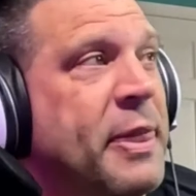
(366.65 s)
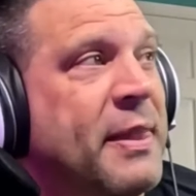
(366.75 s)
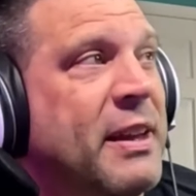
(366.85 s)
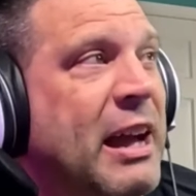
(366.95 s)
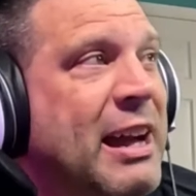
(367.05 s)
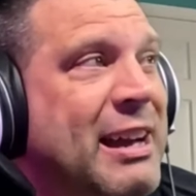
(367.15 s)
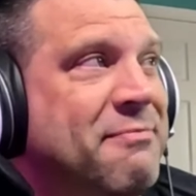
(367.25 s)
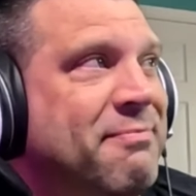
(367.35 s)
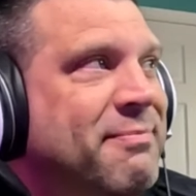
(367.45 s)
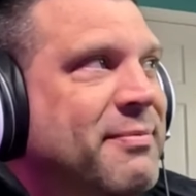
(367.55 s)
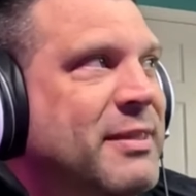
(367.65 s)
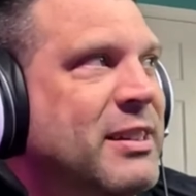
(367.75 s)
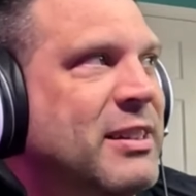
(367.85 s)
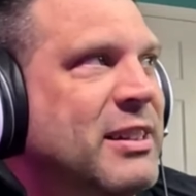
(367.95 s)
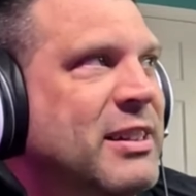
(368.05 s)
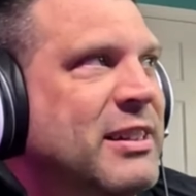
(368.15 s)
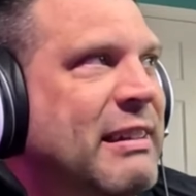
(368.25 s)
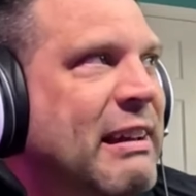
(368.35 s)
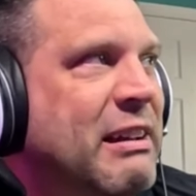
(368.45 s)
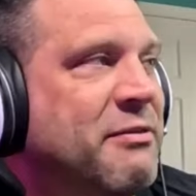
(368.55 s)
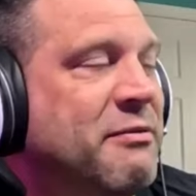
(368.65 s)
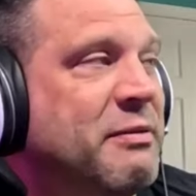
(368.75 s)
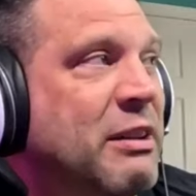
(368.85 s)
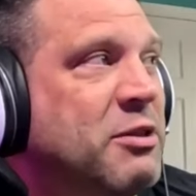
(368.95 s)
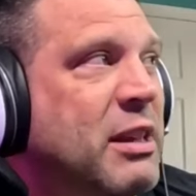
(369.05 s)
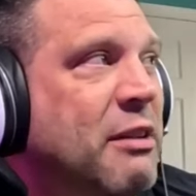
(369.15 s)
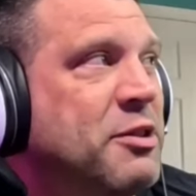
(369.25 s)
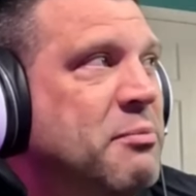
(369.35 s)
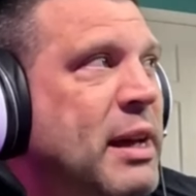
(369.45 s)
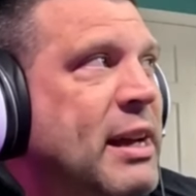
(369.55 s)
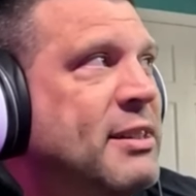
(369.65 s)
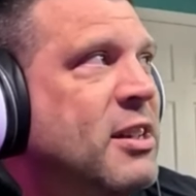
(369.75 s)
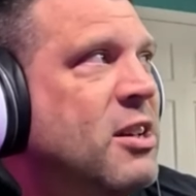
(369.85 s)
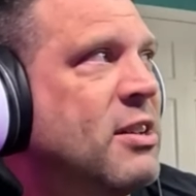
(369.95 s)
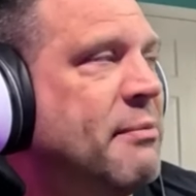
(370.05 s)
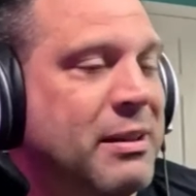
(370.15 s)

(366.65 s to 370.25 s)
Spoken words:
that wasn't a bad song.